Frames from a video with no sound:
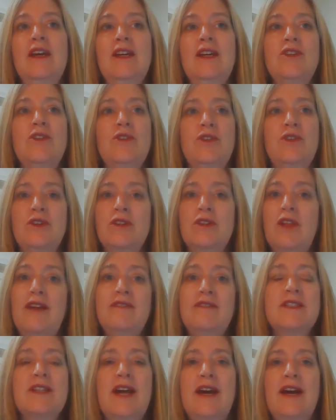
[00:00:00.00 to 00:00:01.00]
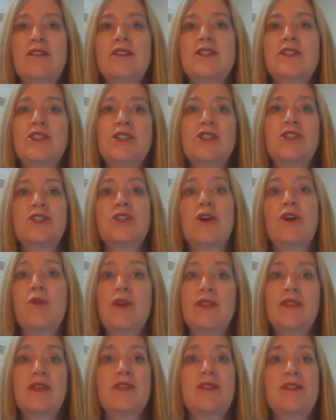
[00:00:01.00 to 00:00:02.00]
Your lifestyle is just
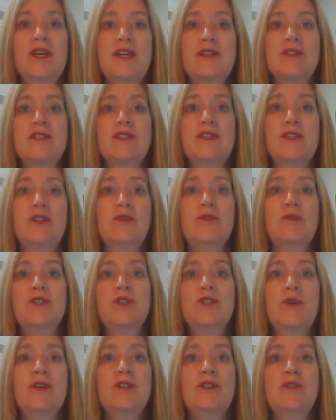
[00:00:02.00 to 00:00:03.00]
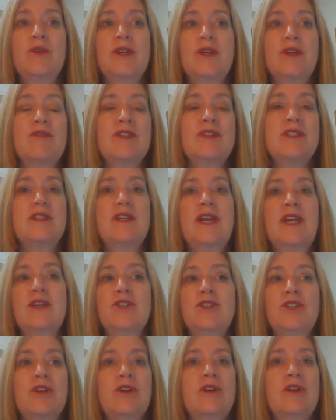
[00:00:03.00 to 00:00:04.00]
showing the things that you enjoy doing. If it's
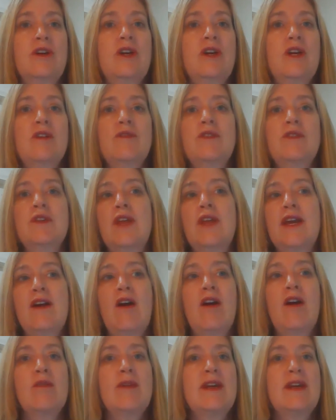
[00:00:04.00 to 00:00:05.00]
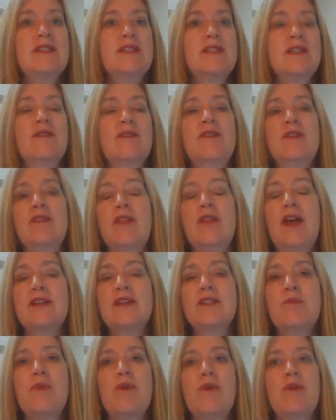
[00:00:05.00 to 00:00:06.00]
nature, if you like car racing, if you like
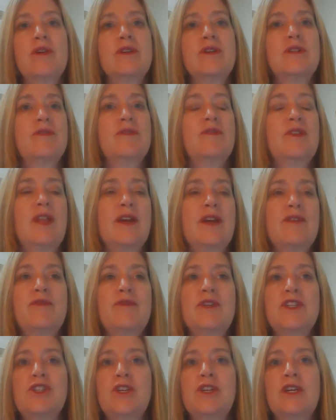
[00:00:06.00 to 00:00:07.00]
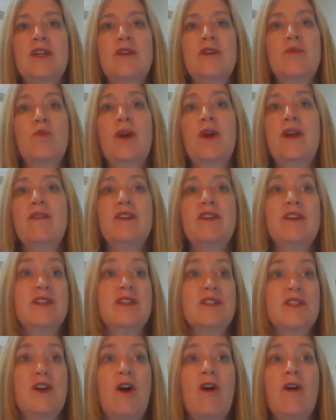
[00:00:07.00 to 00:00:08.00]
sports, if you like fishing, whatever it
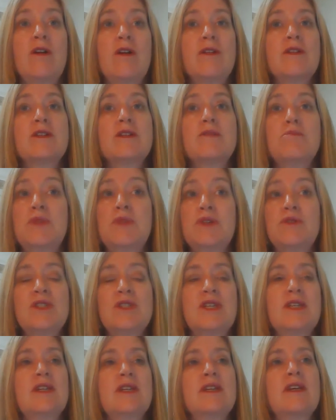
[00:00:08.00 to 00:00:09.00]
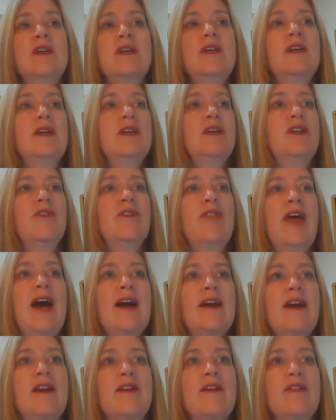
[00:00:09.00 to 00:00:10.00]
is, art, music, that
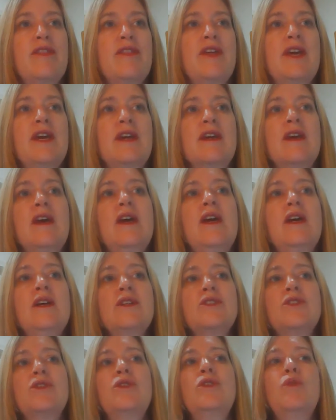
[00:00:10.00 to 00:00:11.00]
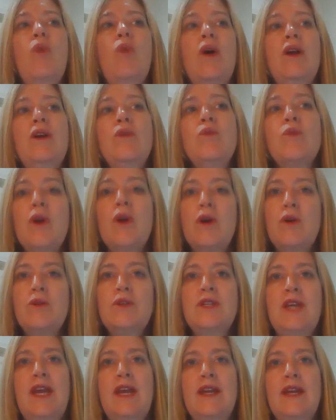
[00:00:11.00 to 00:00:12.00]
kind of thing. So you want to
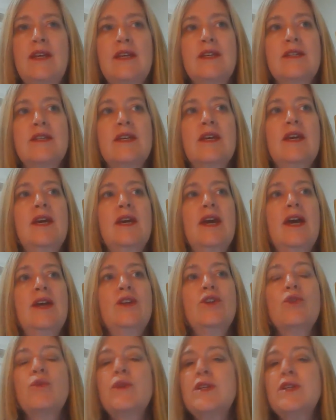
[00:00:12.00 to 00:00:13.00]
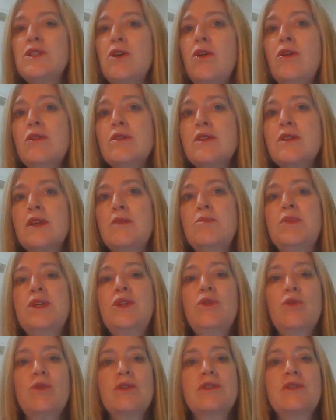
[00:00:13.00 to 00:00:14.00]
rotate it, and your results can be
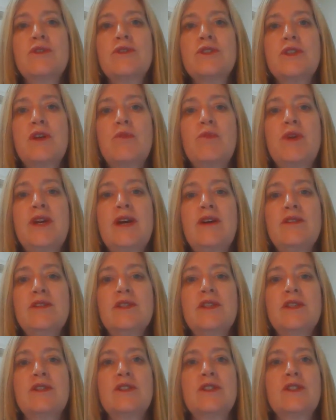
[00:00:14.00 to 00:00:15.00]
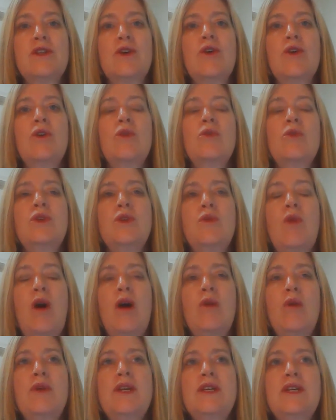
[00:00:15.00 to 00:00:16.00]
yours or someone else's. So you
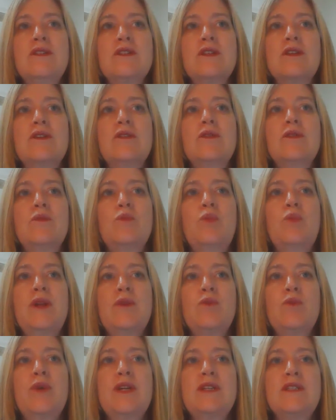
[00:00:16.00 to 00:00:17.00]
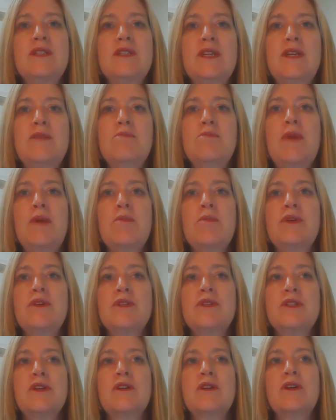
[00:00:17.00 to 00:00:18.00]
always, when team
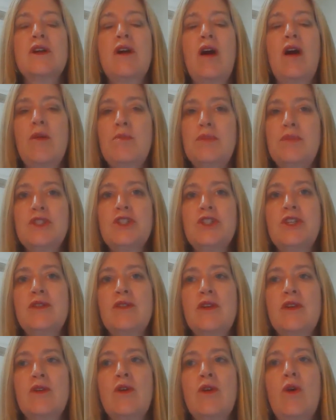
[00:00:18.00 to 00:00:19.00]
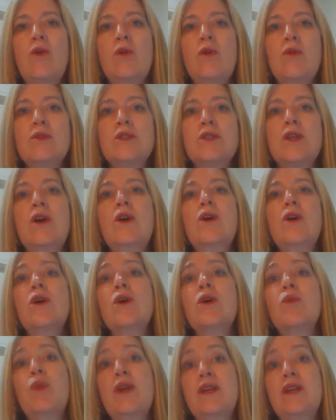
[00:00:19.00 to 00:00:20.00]
members are accomplishing their goals,
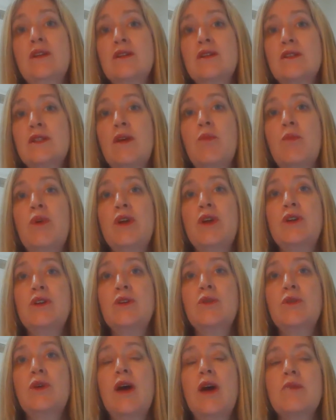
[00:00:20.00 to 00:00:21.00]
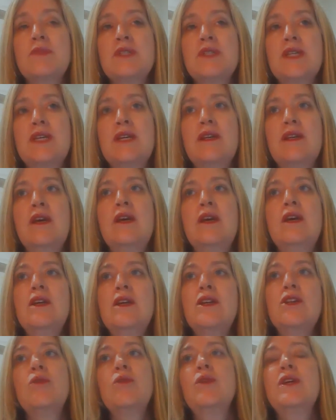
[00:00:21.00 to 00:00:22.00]
or when someone new comes in,
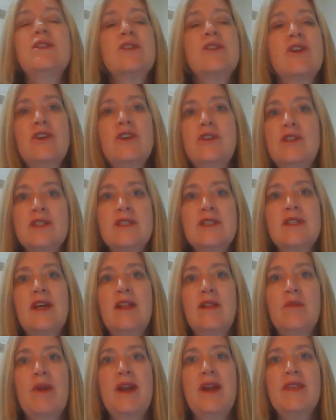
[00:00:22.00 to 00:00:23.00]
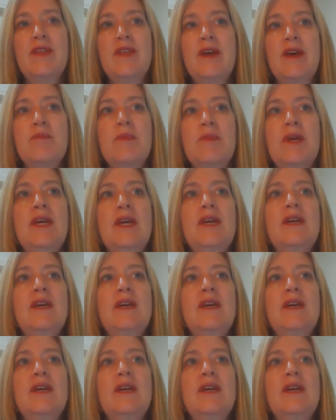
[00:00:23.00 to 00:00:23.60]
it's good to celebrate them.